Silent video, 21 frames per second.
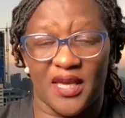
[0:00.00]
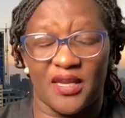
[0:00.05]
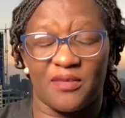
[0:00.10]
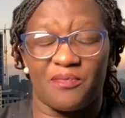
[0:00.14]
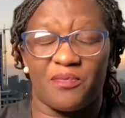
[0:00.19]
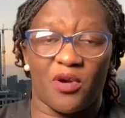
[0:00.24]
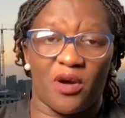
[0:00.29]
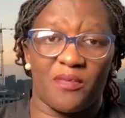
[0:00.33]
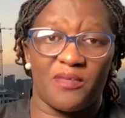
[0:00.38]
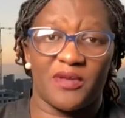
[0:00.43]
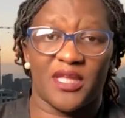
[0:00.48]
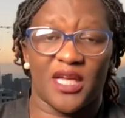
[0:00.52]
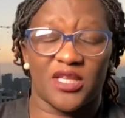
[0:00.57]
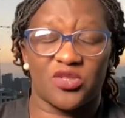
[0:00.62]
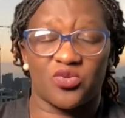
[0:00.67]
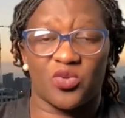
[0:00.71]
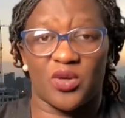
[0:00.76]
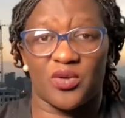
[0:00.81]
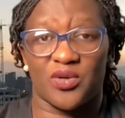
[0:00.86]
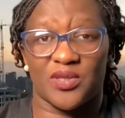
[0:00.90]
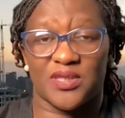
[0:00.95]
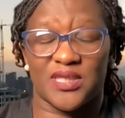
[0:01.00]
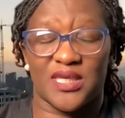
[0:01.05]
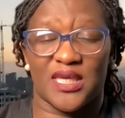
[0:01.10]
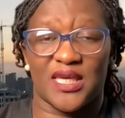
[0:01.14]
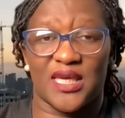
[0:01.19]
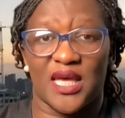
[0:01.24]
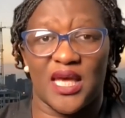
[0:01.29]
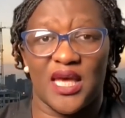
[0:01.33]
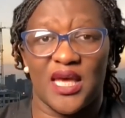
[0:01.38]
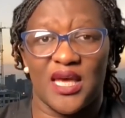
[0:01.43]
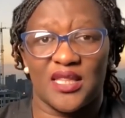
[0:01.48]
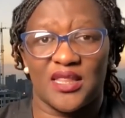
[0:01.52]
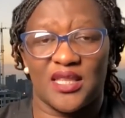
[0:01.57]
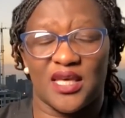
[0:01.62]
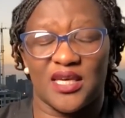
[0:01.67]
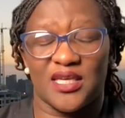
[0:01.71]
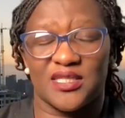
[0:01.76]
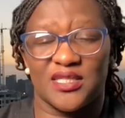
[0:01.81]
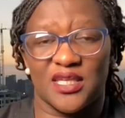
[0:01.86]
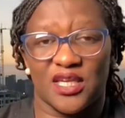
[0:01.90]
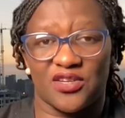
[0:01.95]
and probably that's why we're seeing
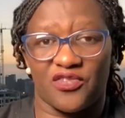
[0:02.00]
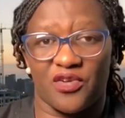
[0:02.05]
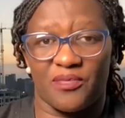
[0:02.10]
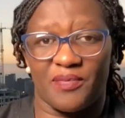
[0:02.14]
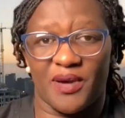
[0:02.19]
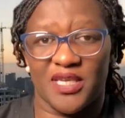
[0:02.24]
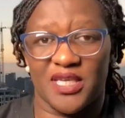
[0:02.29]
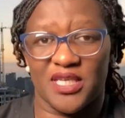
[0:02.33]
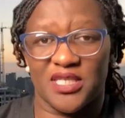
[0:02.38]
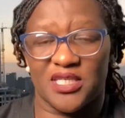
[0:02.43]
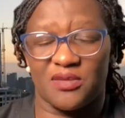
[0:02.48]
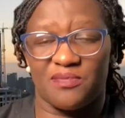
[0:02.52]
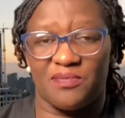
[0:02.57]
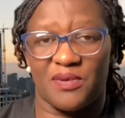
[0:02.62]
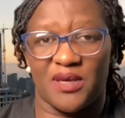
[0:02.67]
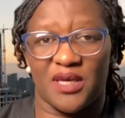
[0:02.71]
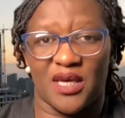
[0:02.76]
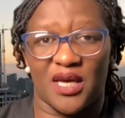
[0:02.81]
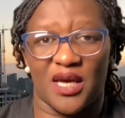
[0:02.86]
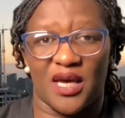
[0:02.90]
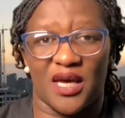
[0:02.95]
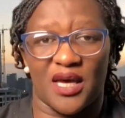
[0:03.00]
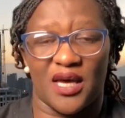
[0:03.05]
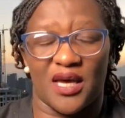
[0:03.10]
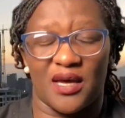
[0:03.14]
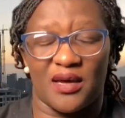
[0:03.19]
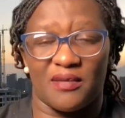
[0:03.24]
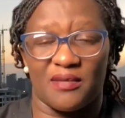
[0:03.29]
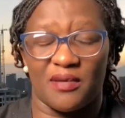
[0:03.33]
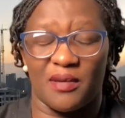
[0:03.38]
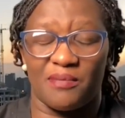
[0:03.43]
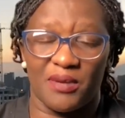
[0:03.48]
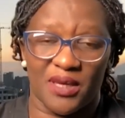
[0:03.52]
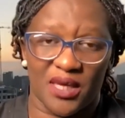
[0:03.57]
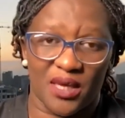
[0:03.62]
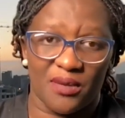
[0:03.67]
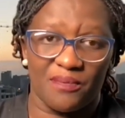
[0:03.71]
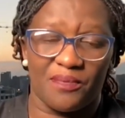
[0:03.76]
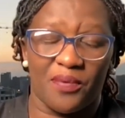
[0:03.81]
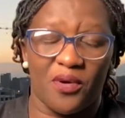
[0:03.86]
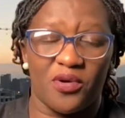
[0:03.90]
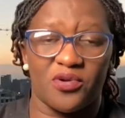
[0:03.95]
the state of emergency being uh, being
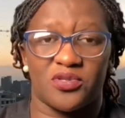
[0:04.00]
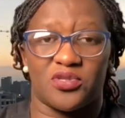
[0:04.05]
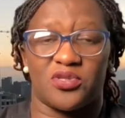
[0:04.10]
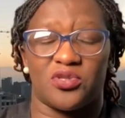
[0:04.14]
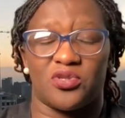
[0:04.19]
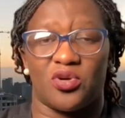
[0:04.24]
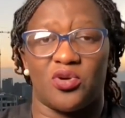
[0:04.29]
imposed.